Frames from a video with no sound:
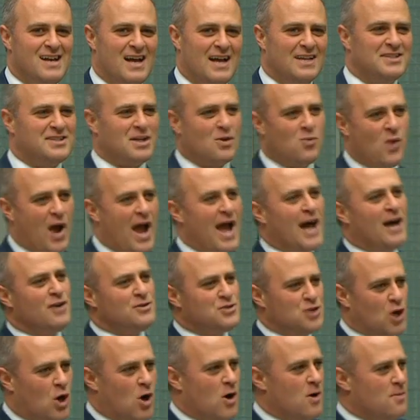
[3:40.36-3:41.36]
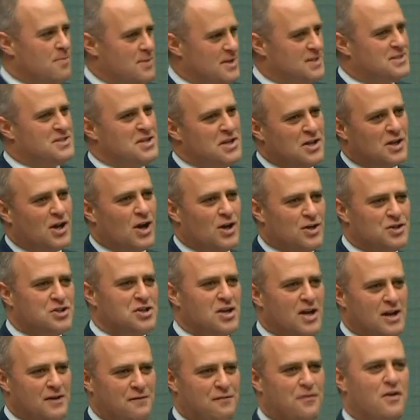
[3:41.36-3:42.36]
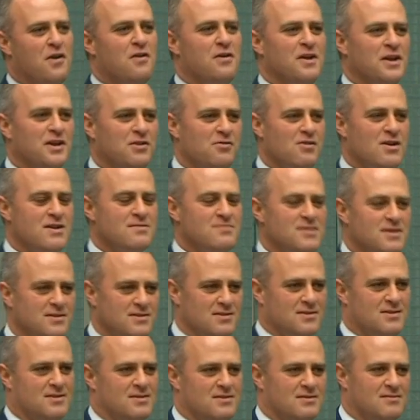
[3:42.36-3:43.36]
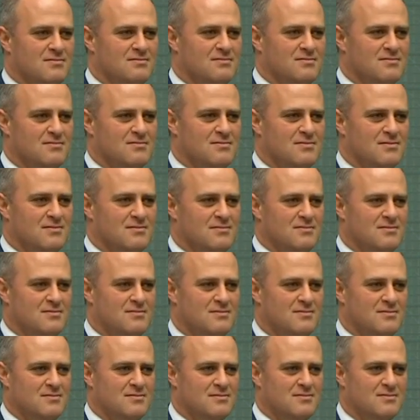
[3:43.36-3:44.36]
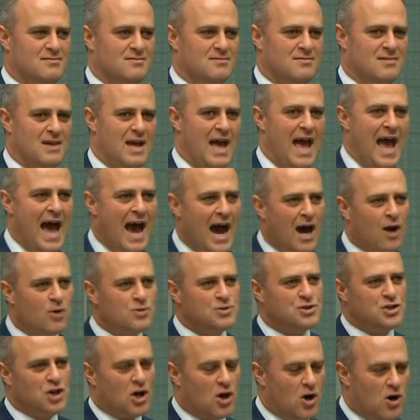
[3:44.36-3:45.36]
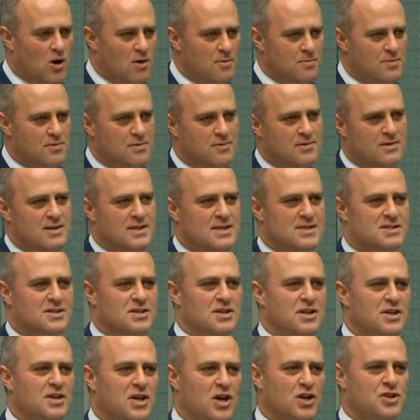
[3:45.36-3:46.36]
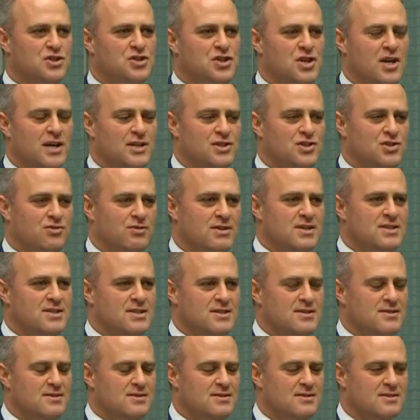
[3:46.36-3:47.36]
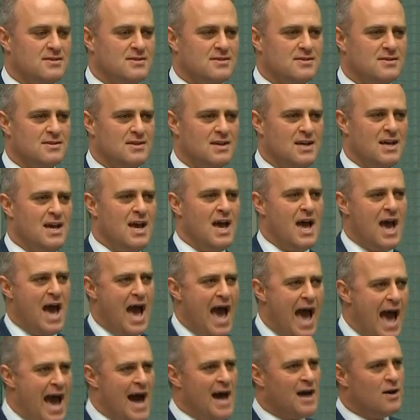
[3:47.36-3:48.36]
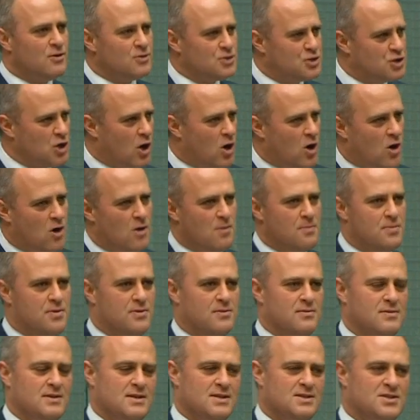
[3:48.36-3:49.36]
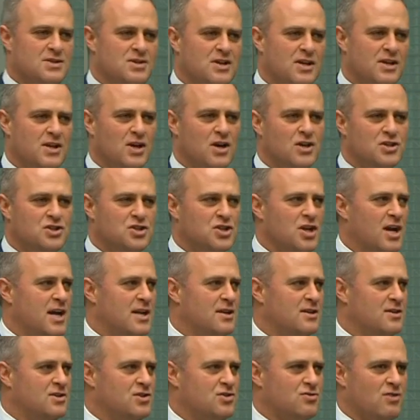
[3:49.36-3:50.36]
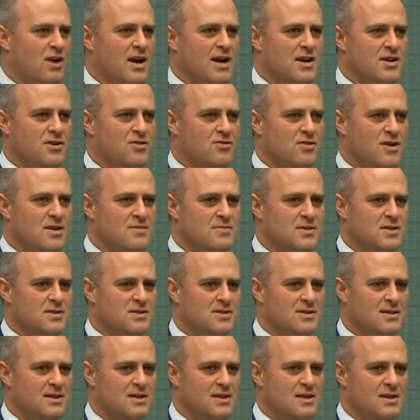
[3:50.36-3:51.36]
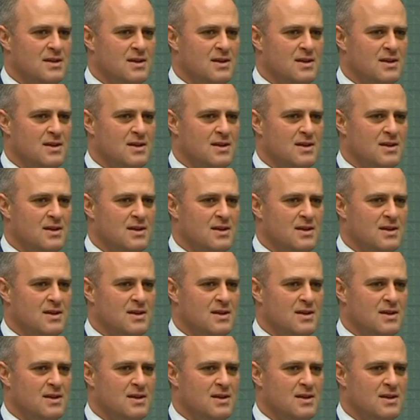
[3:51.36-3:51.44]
And so our job is to negotiate foreign agreements. Our job is to negotiate treaties. Our job is to negotiate trade agreements,